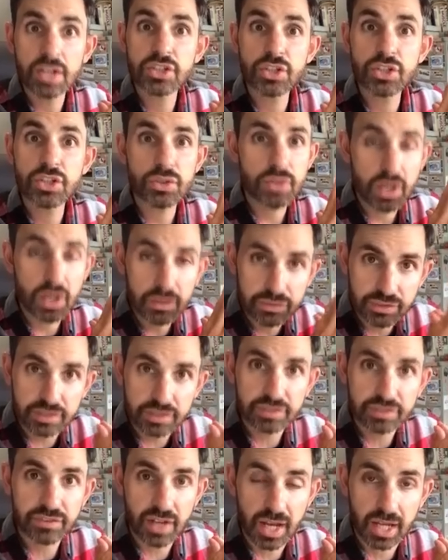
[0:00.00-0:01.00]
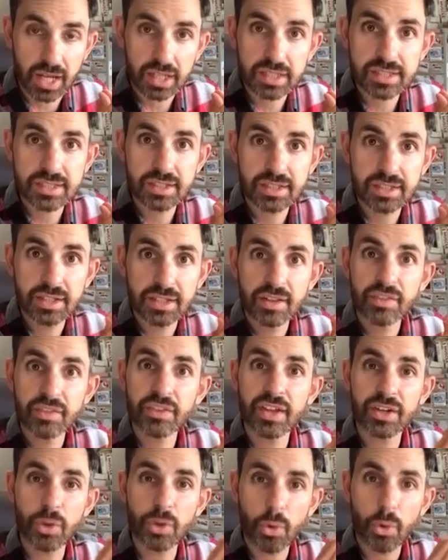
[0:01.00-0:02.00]
I do know for a fact
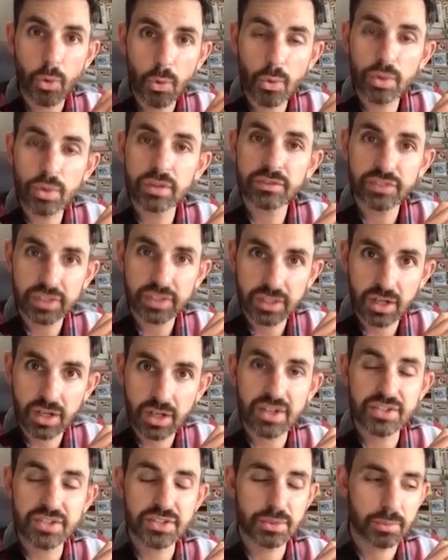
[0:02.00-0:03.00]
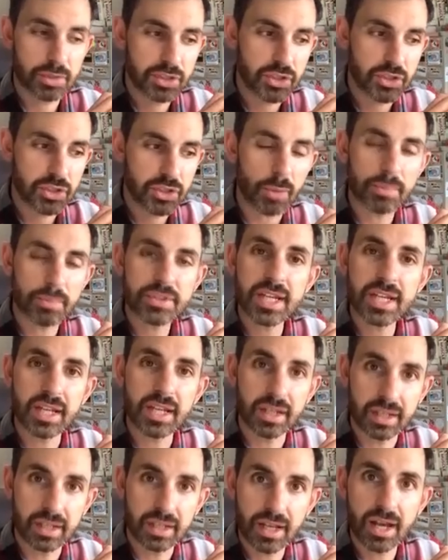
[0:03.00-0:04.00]
that all of the cars that were chopped
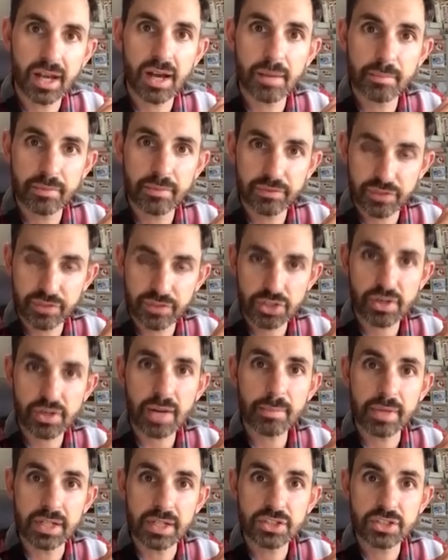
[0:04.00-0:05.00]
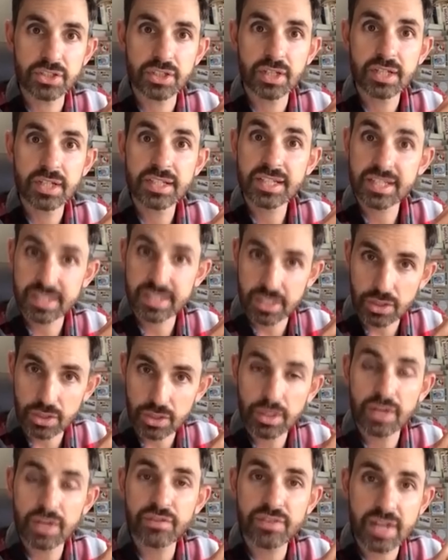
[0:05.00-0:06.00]
in for scrappage
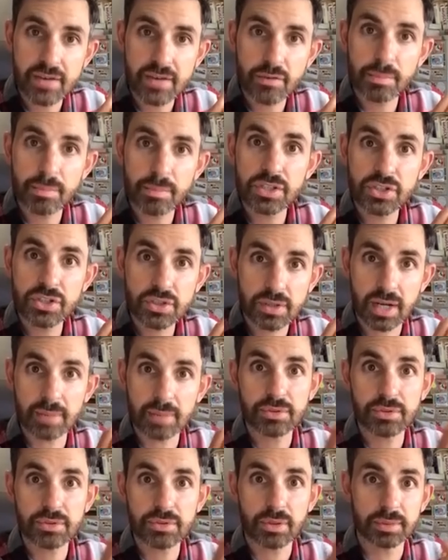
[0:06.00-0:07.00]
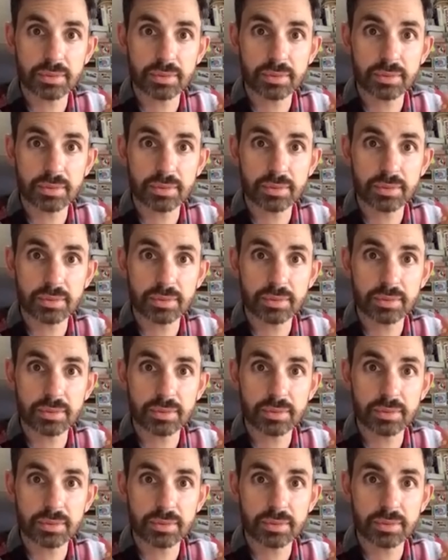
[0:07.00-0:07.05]
still have never been scrapped,